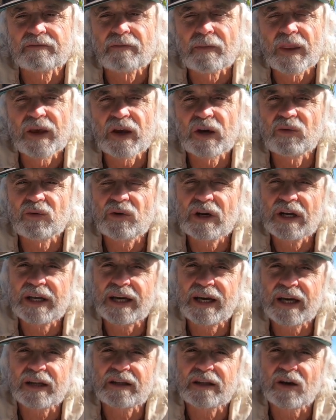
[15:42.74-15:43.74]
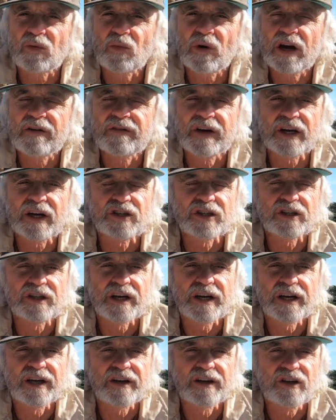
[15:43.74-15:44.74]
you can really cut that wave action
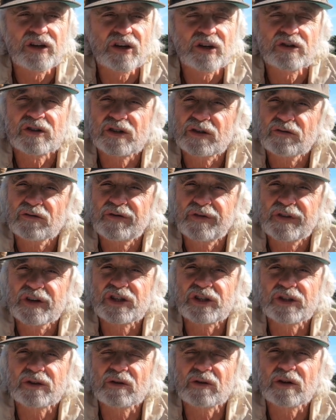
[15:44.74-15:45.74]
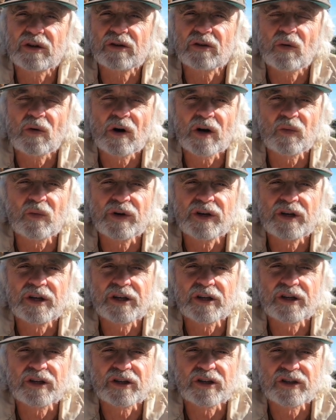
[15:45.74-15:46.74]
down, and you can still fish in quite windy
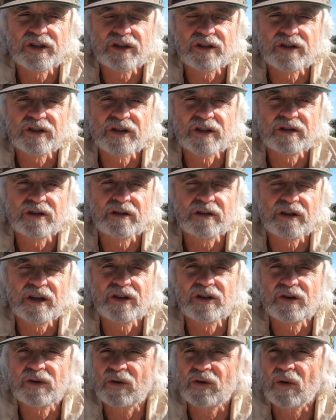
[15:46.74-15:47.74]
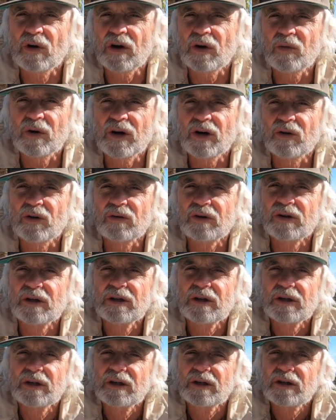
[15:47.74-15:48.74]
conditions and do quite well.
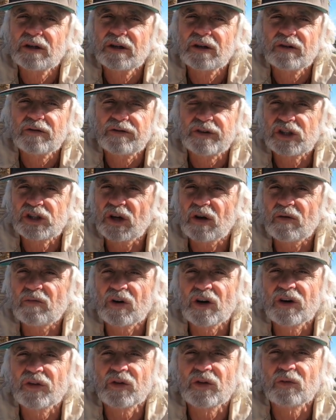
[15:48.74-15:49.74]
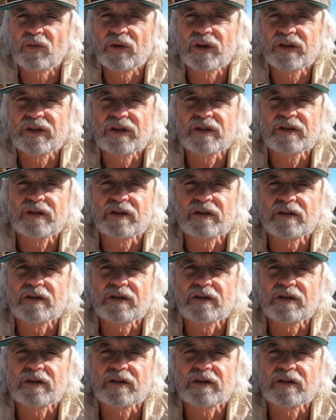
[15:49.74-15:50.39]
Fish don't mind the wind.